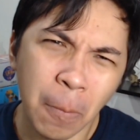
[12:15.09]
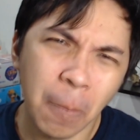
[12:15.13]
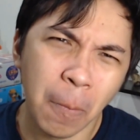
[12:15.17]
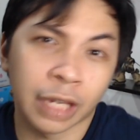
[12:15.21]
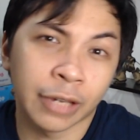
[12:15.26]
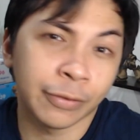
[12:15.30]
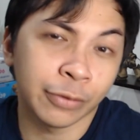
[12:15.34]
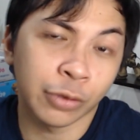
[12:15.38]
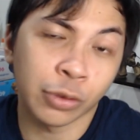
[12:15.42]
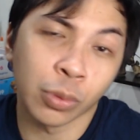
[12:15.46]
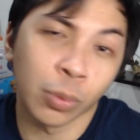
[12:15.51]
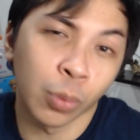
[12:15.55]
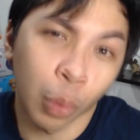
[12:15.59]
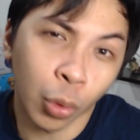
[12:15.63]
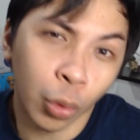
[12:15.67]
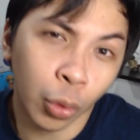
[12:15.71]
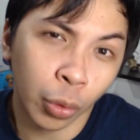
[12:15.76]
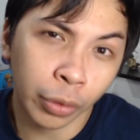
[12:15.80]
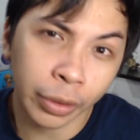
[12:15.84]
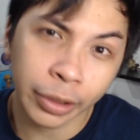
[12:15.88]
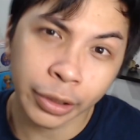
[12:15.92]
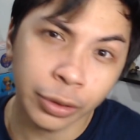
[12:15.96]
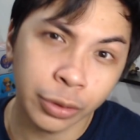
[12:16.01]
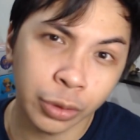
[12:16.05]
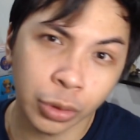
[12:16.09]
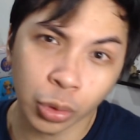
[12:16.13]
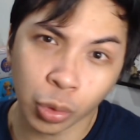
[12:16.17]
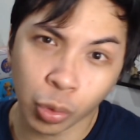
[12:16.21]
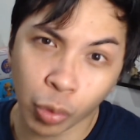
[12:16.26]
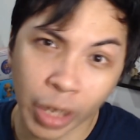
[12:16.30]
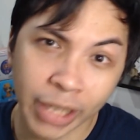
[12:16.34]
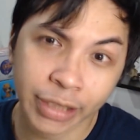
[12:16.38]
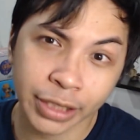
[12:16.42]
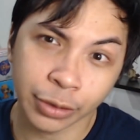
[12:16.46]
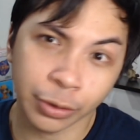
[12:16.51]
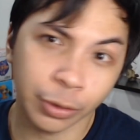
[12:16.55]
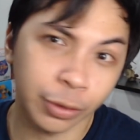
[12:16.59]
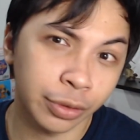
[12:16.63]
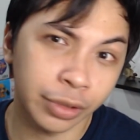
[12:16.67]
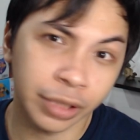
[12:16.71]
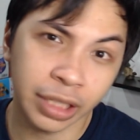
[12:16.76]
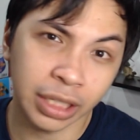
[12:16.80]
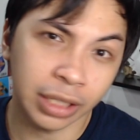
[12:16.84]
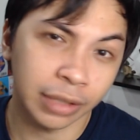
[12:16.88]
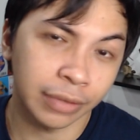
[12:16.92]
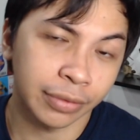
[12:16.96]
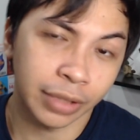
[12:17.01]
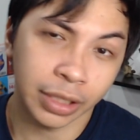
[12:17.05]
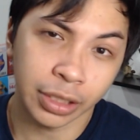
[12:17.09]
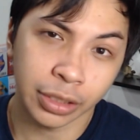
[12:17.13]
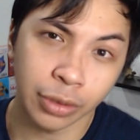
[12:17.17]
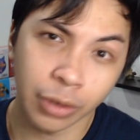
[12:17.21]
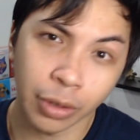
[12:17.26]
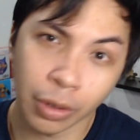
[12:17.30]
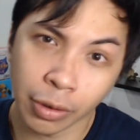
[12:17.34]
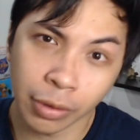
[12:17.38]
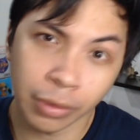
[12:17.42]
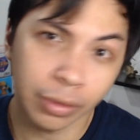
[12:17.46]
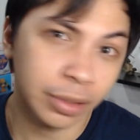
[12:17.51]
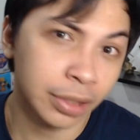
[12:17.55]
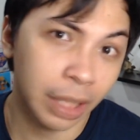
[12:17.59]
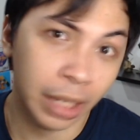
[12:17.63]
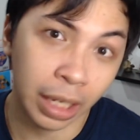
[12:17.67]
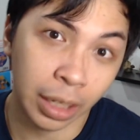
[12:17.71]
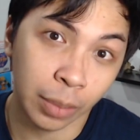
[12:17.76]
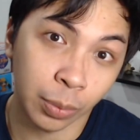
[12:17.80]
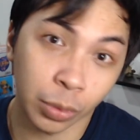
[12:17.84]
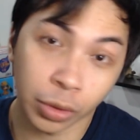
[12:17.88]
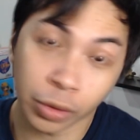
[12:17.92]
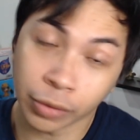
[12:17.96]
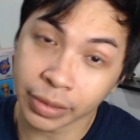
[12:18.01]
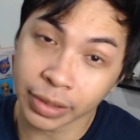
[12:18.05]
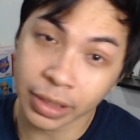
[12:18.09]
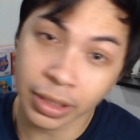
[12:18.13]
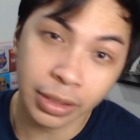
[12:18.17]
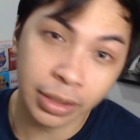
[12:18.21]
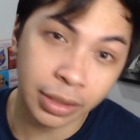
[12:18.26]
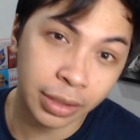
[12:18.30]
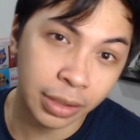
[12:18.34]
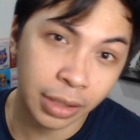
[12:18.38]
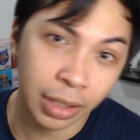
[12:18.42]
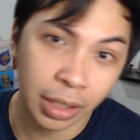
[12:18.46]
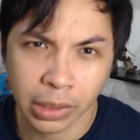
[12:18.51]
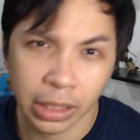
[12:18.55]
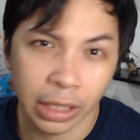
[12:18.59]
If you're more into Western TV shows and movies,